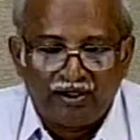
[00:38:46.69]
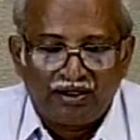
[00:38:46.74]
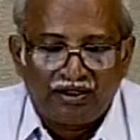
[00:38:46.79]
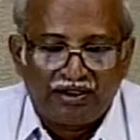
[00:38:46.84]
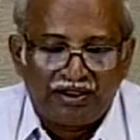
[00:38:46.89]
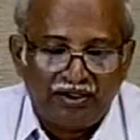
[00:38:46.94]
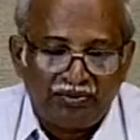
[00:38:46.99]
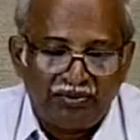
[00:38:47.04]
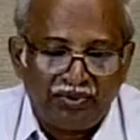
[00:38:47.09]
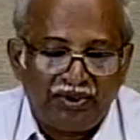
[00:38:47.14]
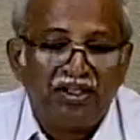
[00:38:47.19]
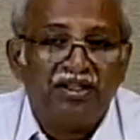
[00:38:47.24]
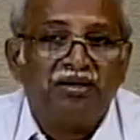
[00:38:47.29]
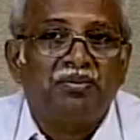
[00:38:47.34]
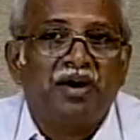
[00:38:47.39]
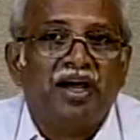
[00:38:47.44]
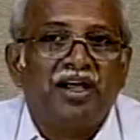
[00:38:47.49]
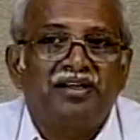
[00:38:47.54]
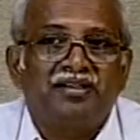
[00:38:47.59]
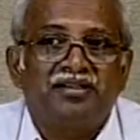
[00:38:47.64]
Keeping in
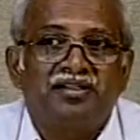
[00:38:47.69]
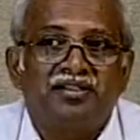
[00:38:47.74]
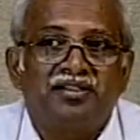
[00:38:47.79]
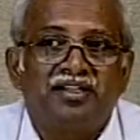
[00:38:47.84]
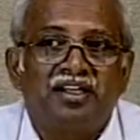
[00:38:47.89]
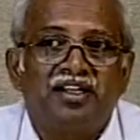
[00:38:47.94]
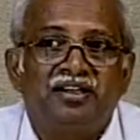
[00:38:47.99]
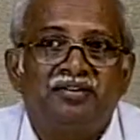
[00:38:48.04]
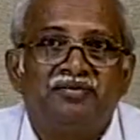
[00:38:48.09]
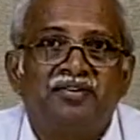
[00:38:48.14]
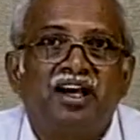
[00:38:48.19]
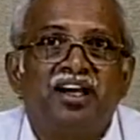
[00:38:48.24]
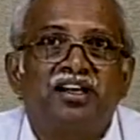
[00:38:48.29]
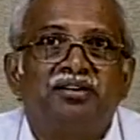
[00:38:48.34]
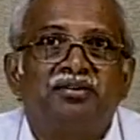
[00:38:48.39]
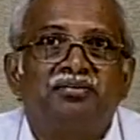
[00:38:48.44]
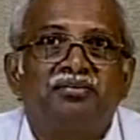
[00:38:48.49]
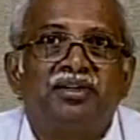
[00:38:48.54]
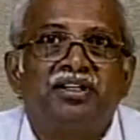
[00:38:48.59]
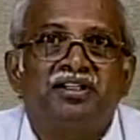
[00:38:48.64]
mind the
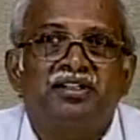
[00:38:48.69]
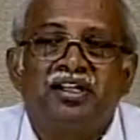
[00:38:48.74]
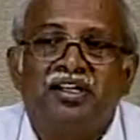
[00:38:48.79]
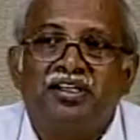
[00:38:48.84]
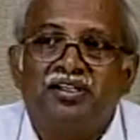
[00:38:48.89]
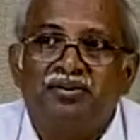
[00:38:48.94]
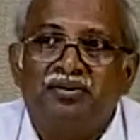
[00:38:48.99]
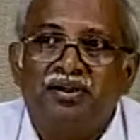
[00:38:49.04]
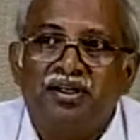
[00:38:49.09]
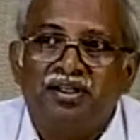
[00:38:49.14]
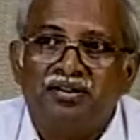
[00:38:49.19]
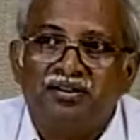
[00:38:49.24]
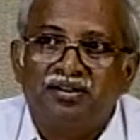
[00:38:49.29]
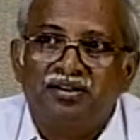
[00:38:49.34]
environment that you are